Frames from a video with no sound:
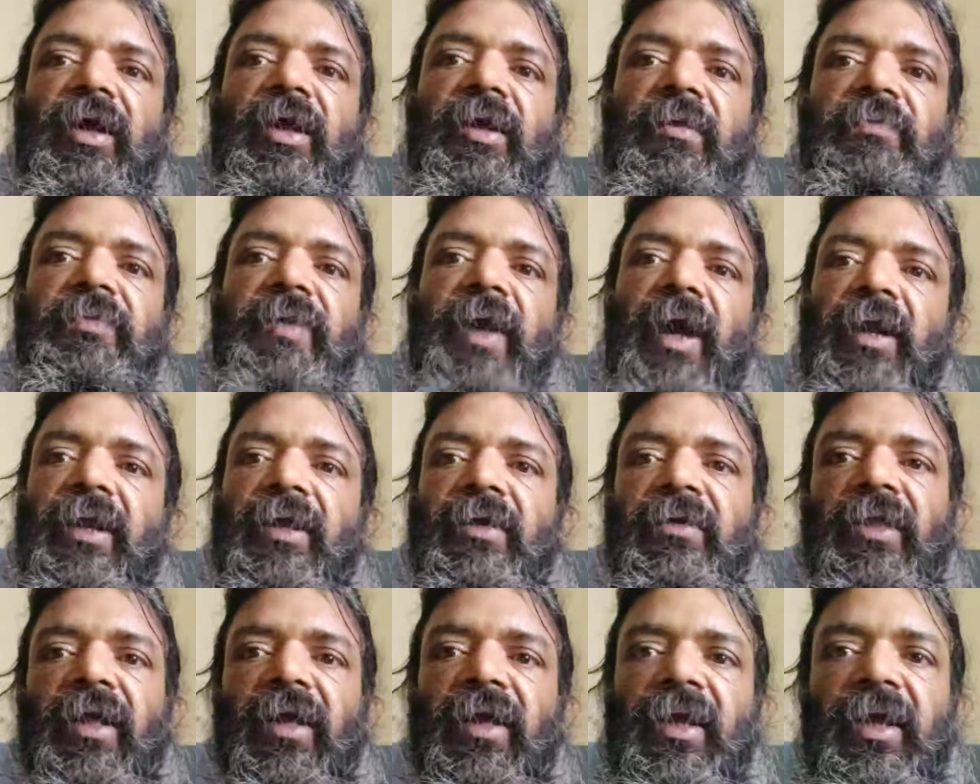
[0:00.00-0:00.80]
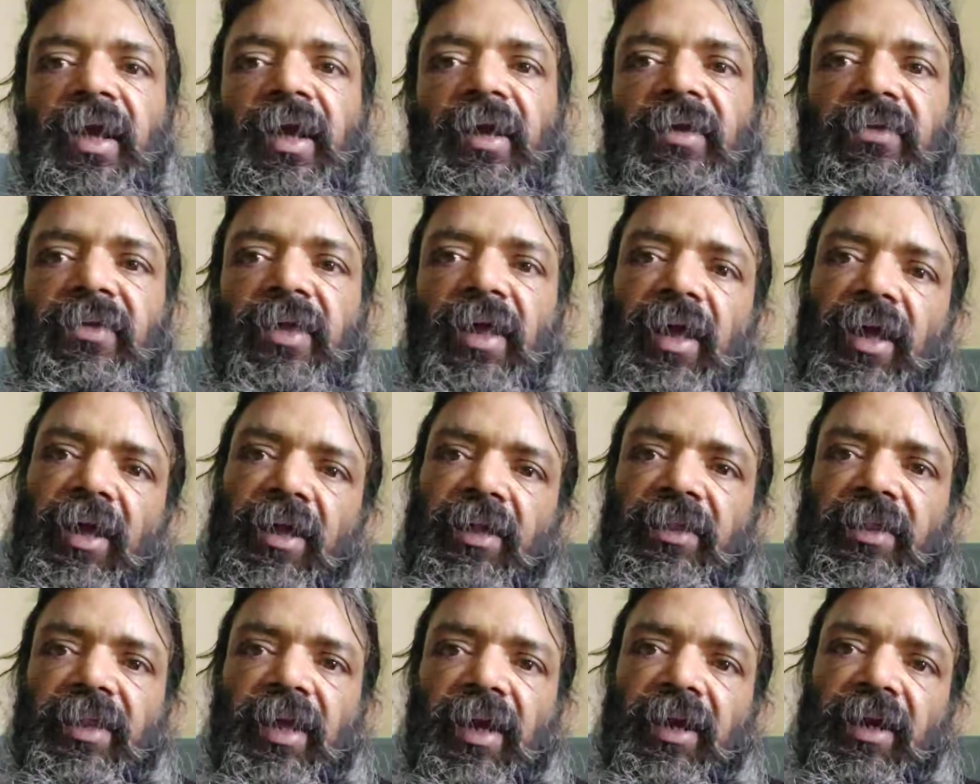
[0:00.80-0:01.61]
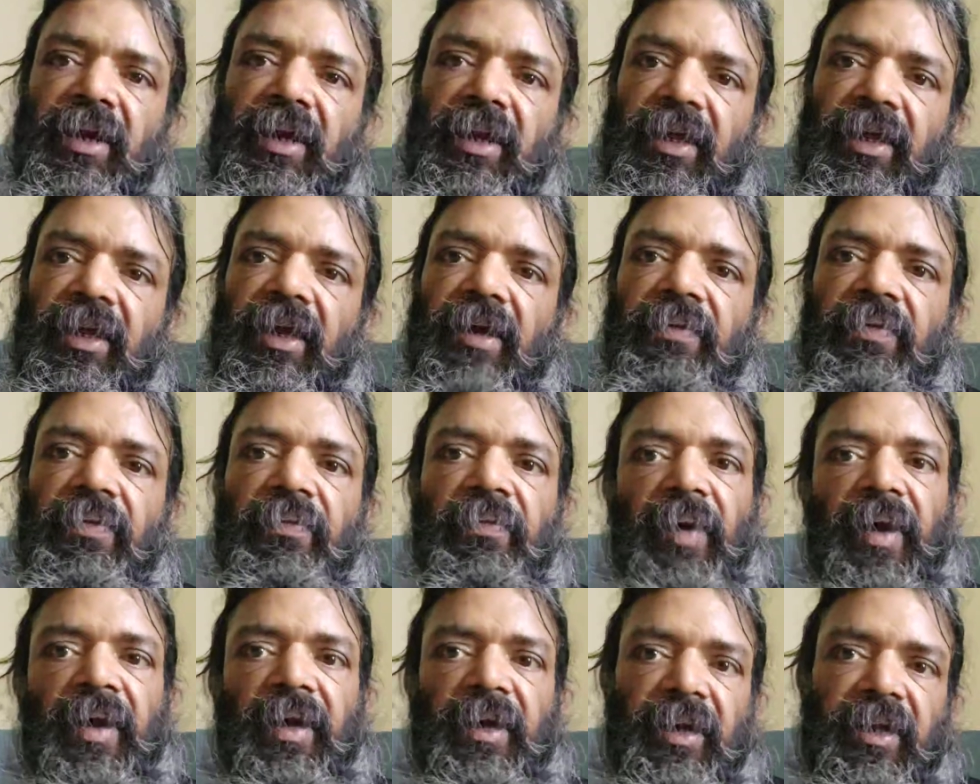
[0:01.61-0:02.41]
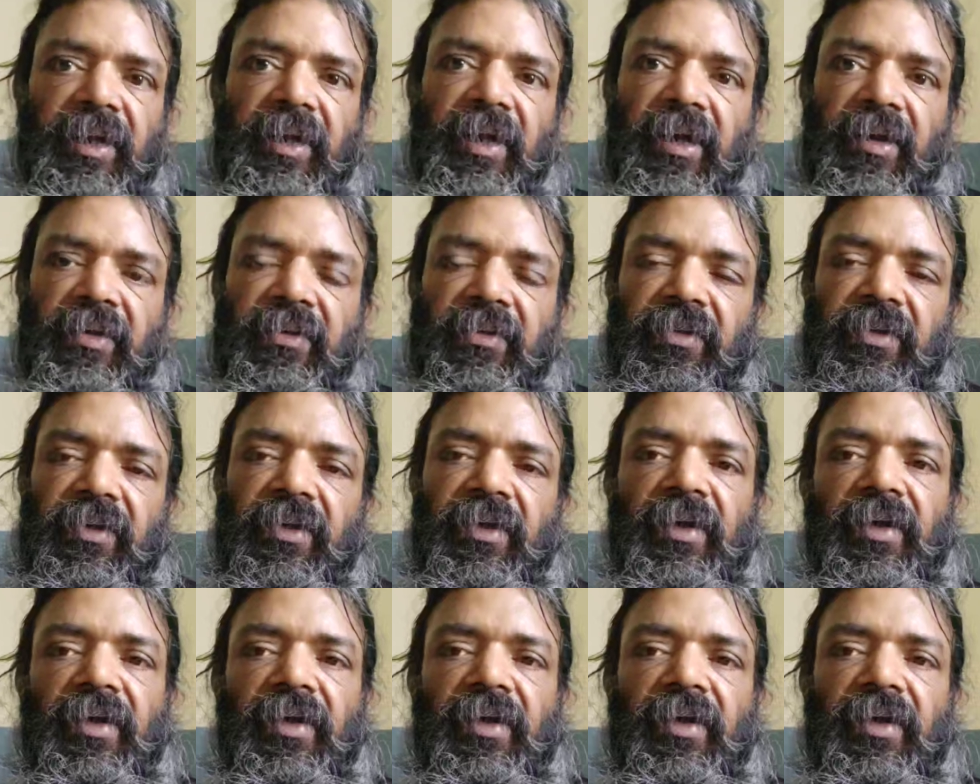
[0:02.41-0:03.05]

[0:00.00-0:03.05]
If that is the case, then df by dx,